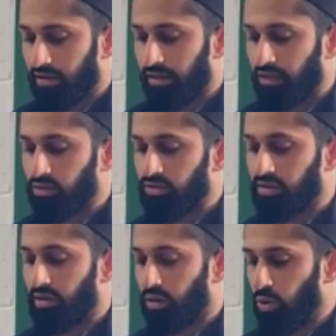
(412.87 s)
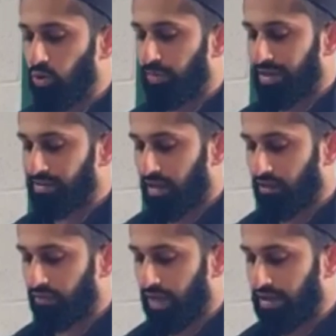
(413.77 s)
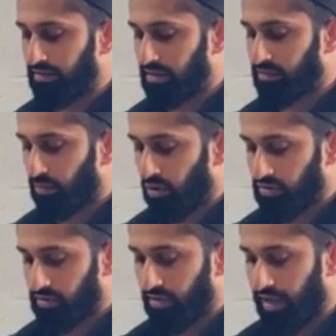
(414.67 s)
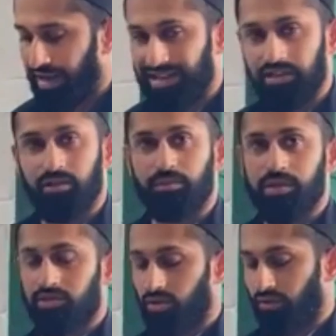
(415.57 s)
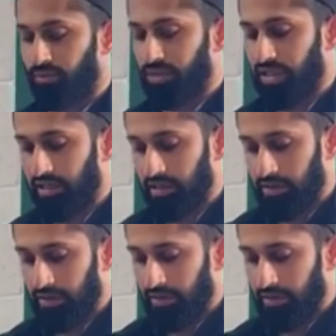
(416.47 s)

than to seclude myself in this mosque, i.e. the Masjid of Medina.